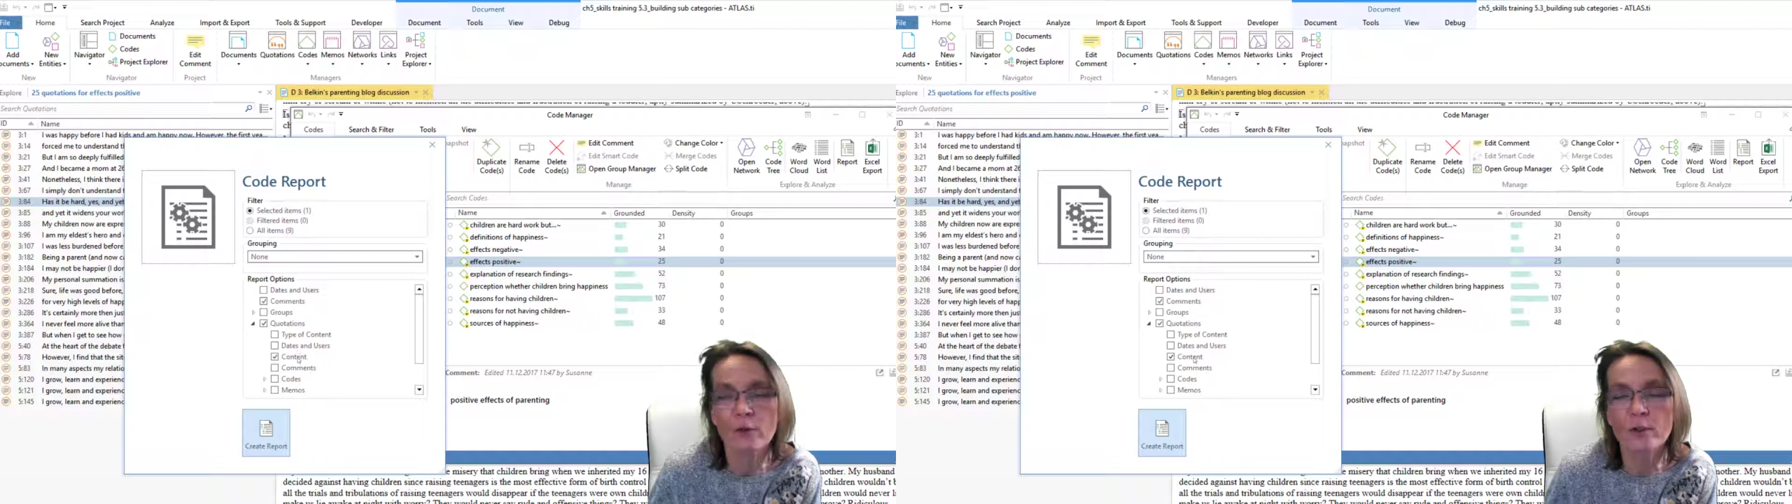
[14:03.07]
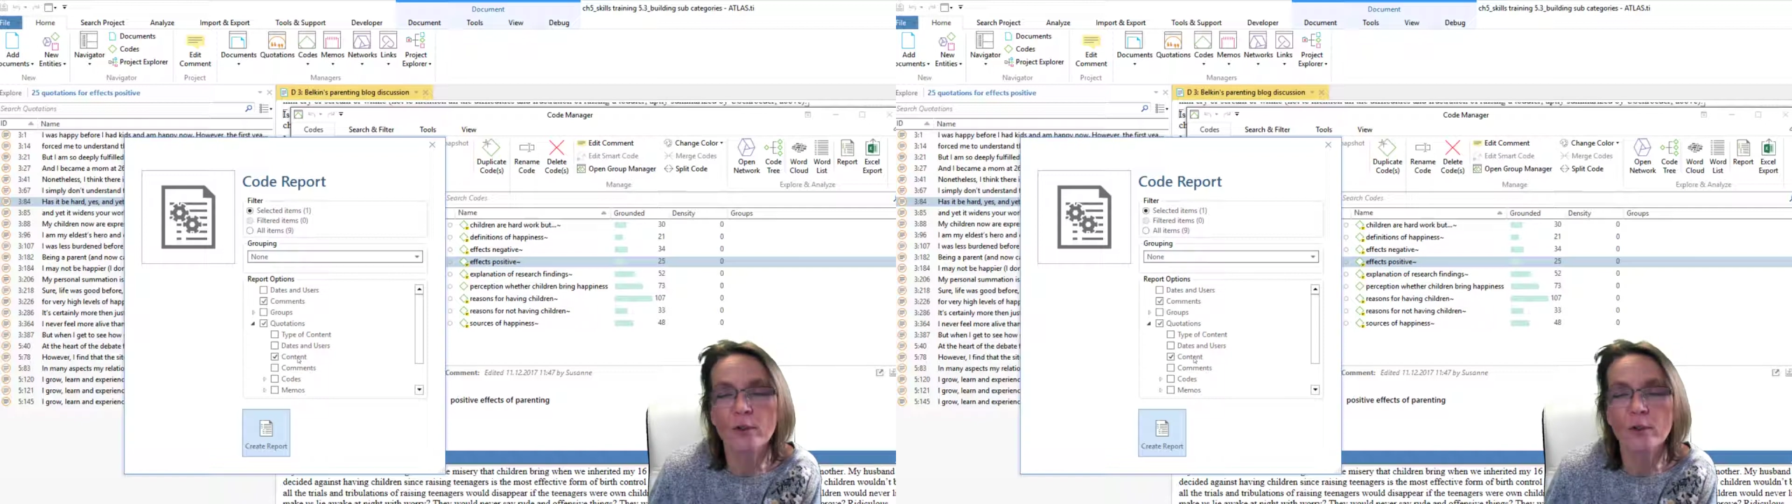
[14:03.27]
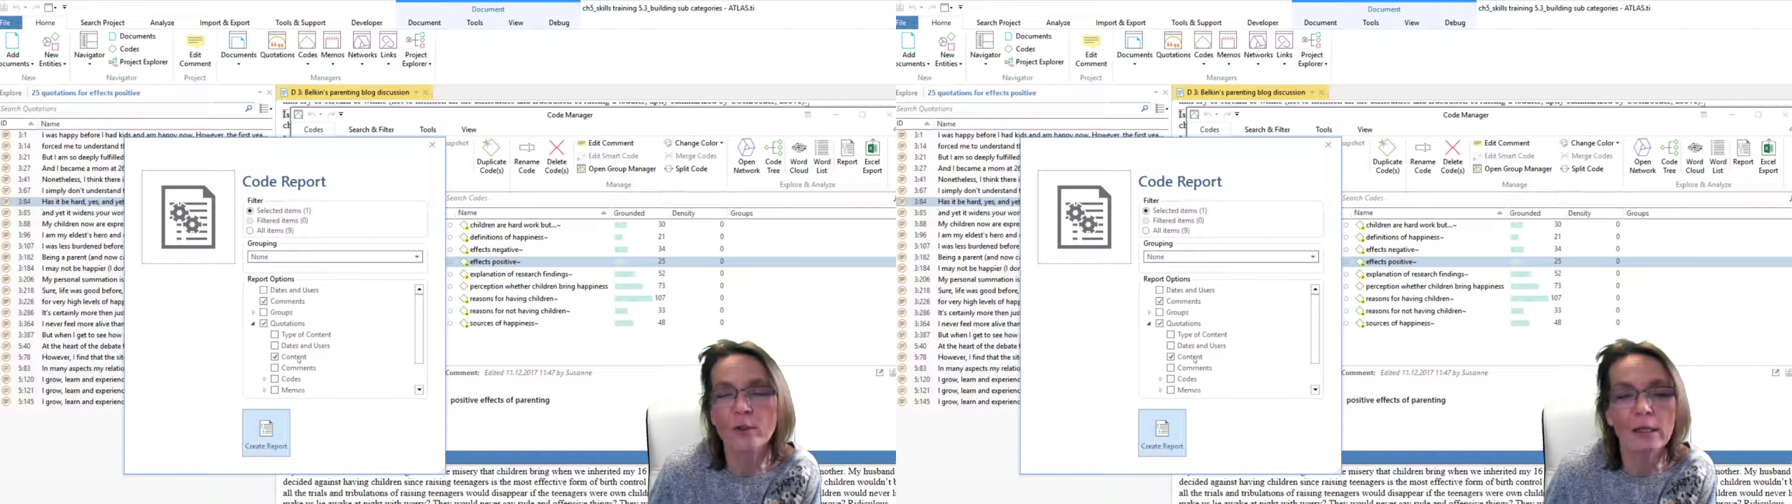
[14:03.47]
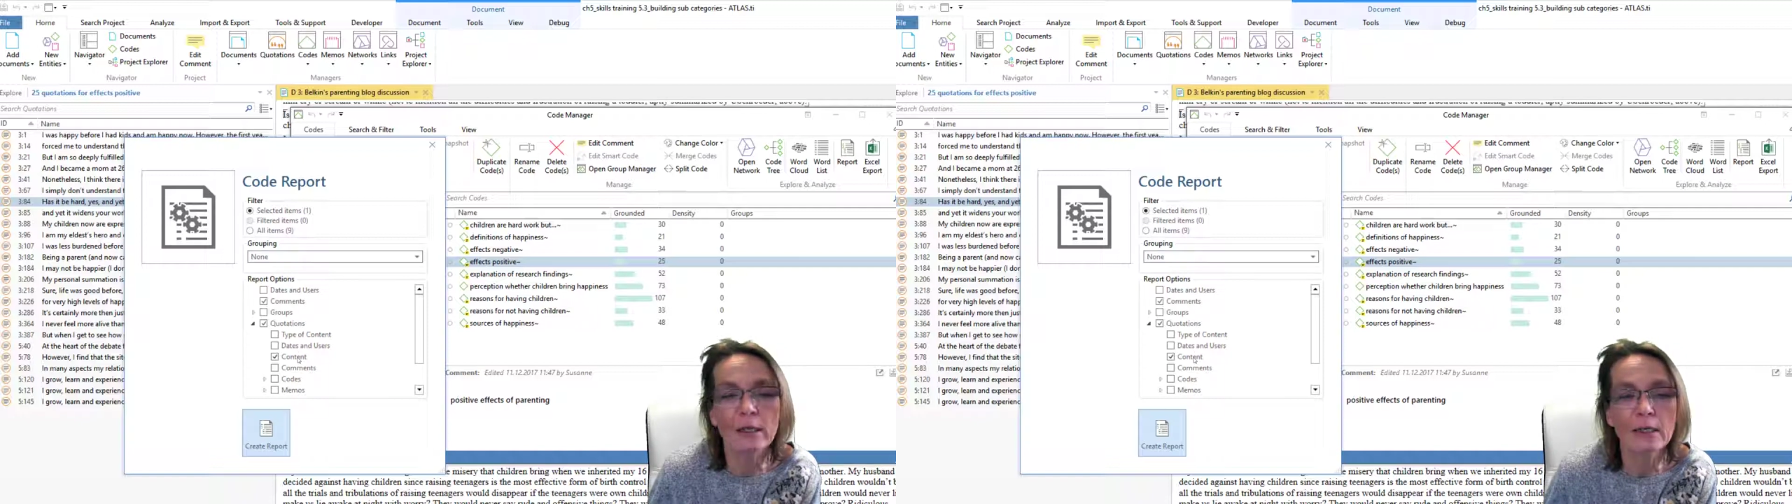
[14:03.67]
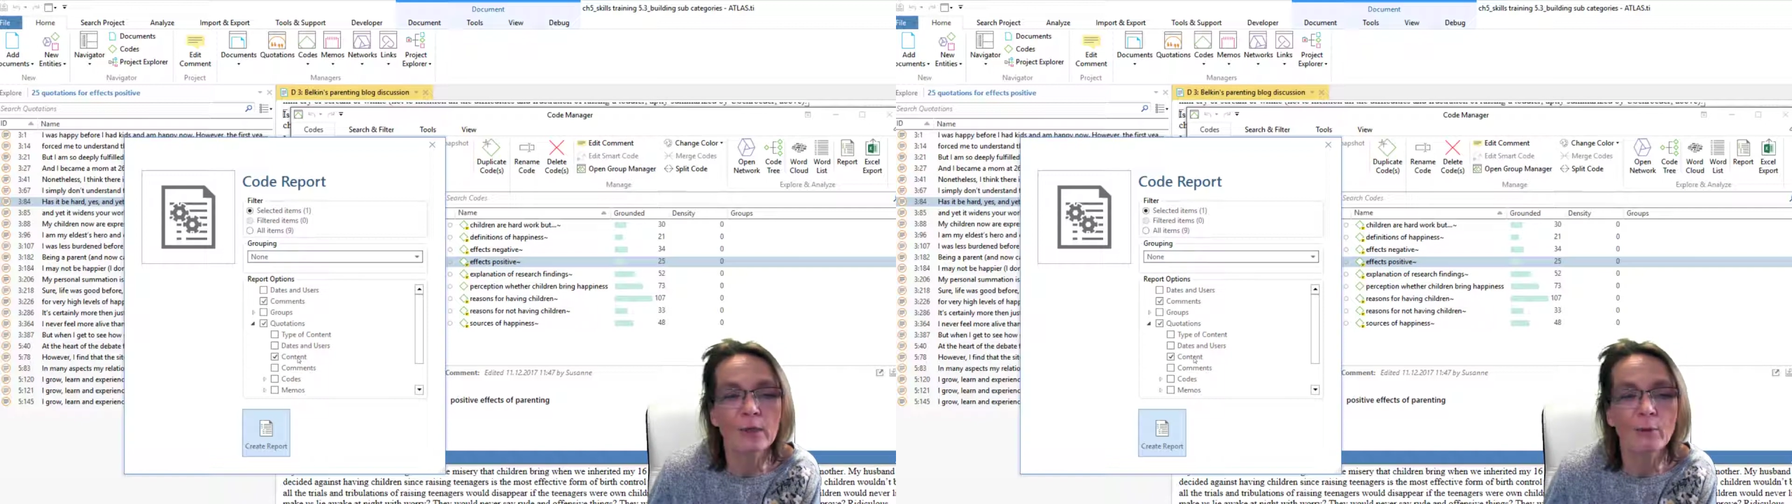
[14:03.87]
of course not
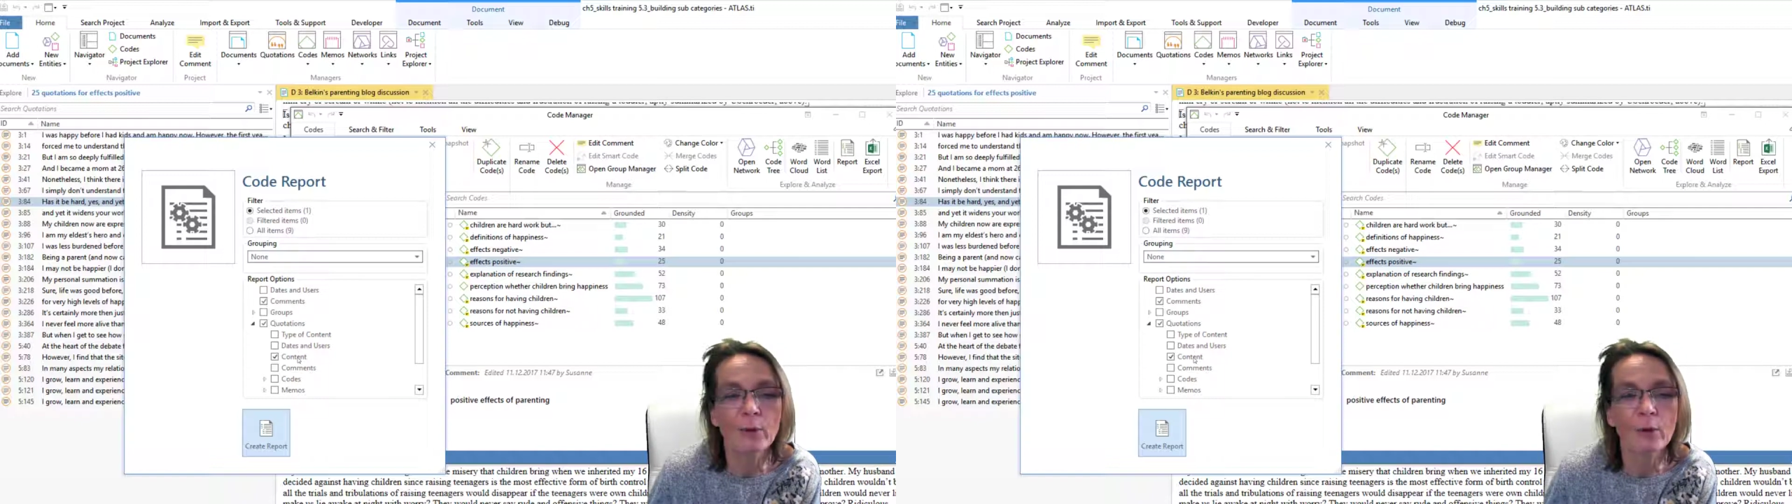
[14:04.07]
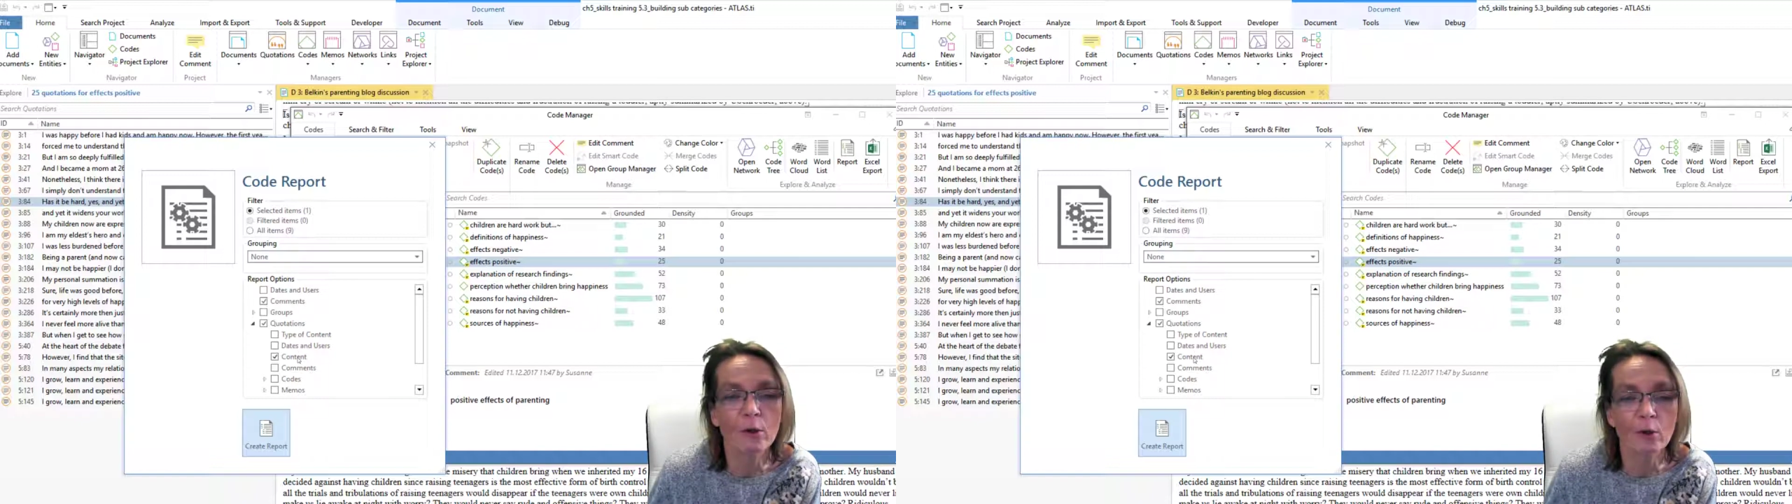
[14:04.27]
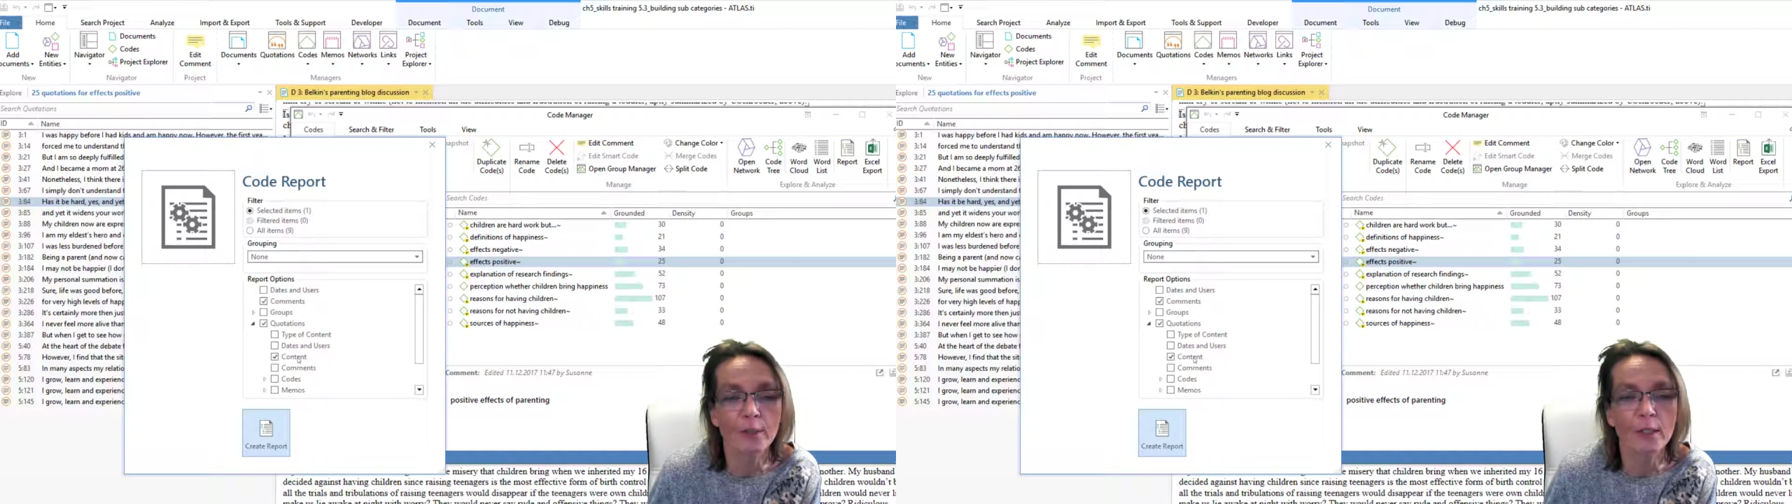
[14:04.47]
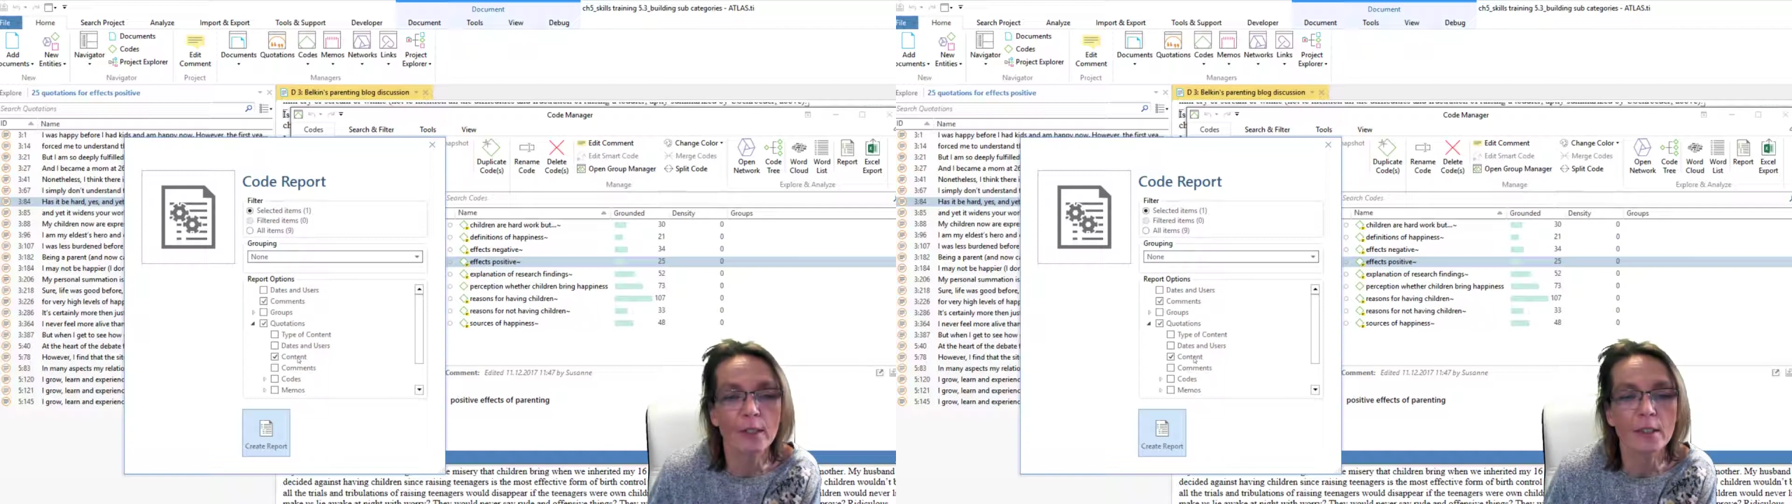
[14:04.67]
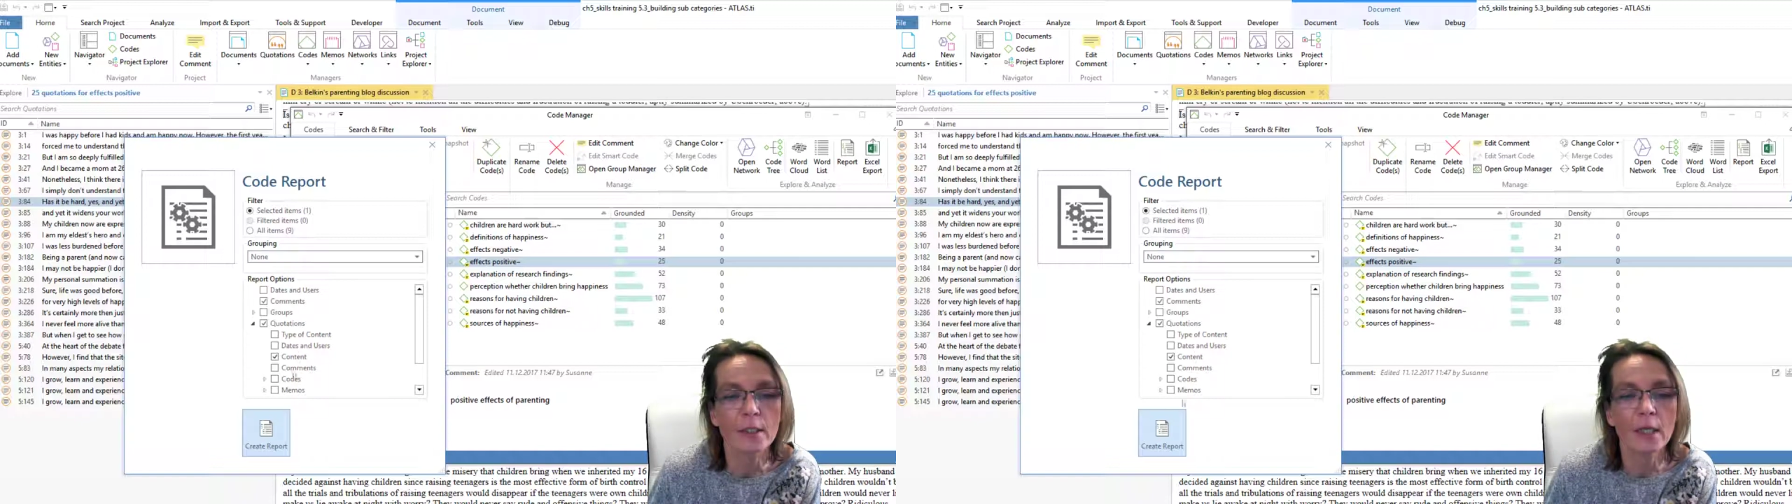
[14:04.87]
only the list, I want the
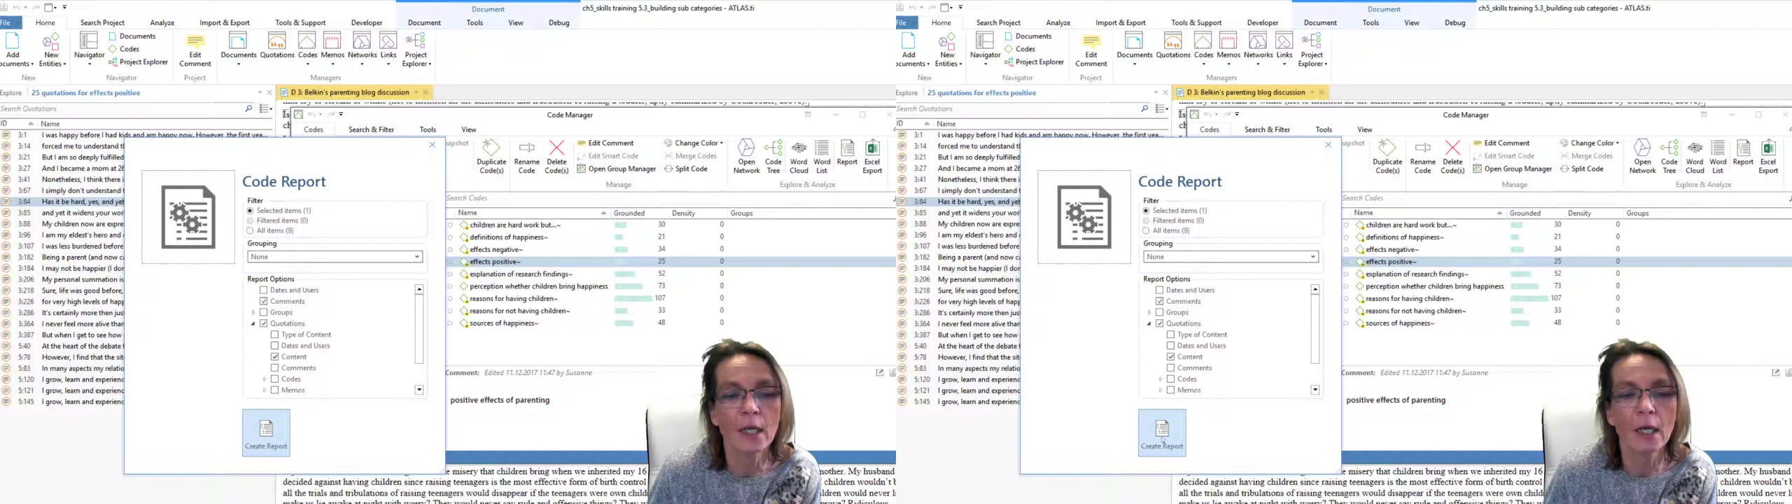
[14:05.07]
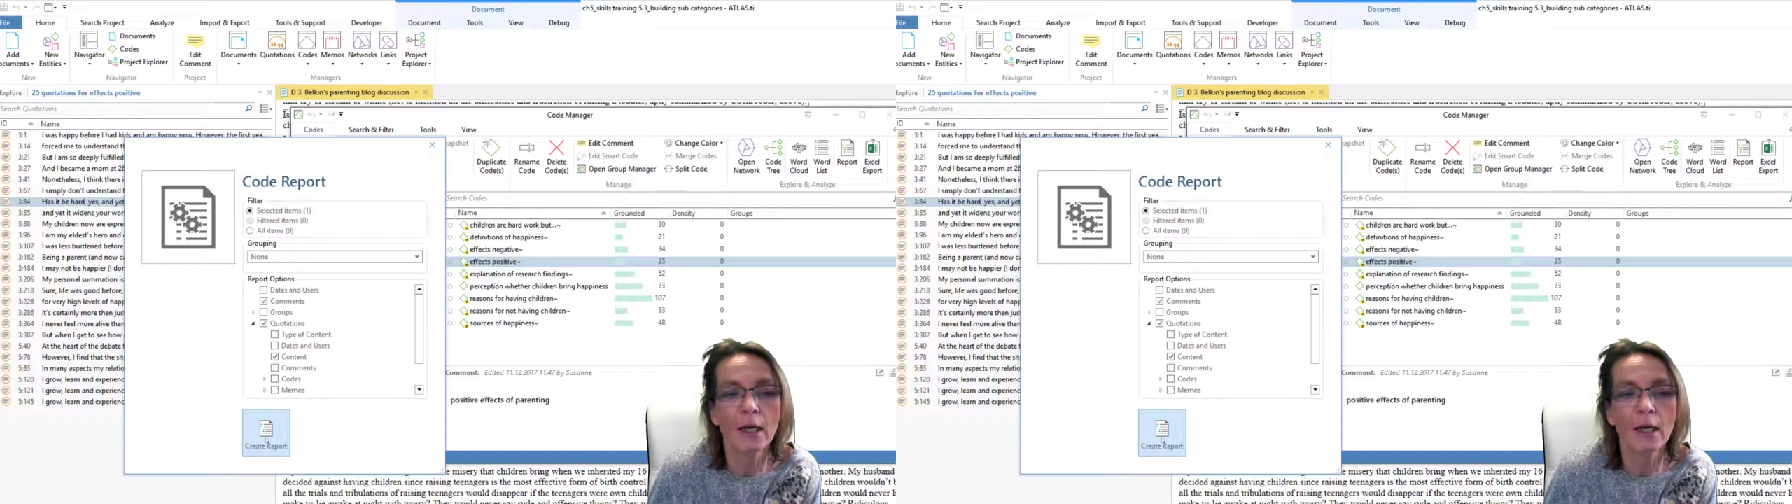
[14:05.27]
content.